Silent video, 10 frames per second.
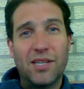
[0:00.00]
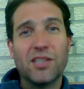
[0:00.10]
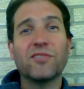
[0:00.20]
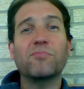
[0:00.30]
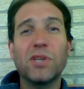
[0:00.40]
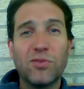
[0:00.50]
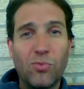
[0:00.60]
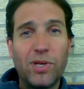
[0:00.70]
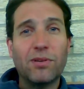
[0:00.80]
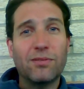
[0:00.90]
and give me
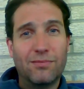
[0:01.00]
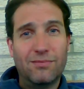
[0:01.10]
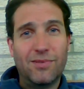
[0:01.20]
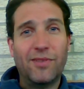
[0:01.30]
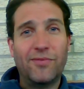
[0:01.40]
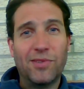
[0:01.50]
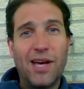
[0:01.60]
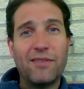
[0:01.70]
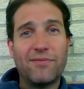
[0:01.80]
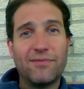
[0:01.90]
the wheel of your
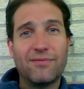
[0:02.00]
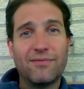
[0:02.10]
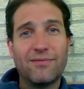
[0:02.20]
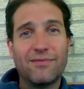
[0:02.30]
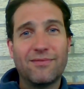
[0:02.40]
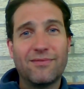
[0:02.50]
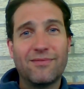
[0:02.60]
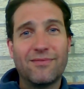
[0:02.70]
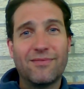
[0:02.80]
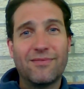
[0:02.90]
life?
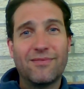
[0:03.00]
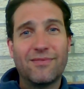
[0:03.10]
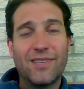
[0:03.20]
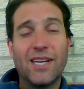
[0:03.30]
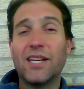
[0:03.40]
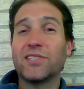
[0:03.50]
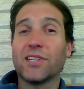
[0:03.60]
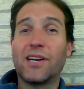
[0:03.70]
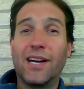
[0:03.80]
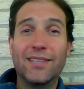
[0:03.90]
And
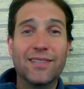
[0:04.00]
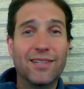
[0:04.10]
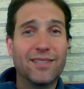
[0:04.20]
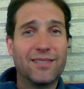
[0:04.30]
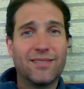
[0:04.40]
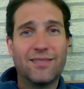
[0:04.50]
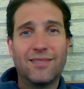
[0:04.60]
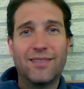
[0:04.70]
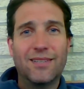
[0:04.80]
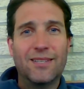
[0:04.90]
Hezekiah does.